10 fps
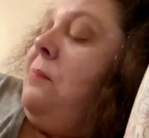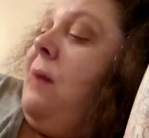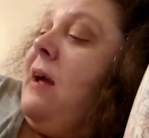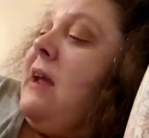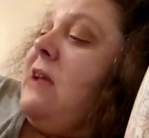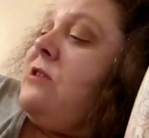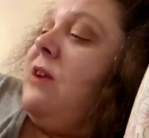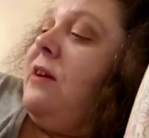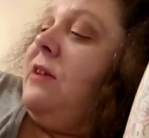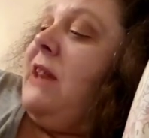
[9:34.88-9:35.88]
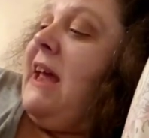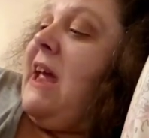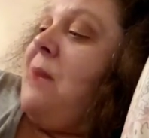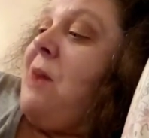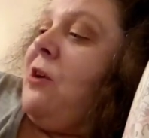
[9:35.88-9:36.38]
Baggage
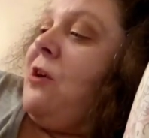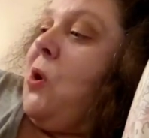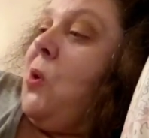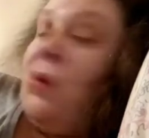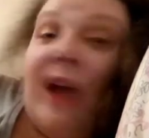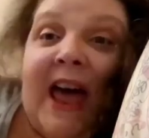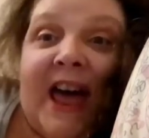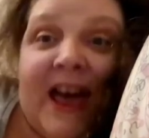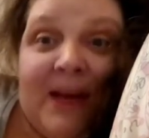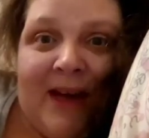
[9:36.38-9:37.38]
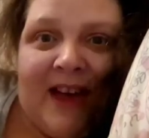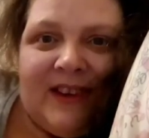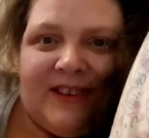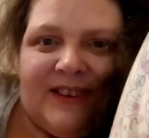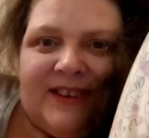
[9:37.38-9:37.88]
Claim Gold Eye
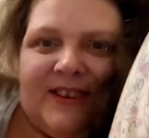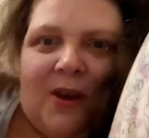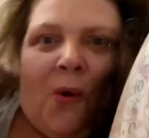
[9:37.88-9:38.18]
Mask.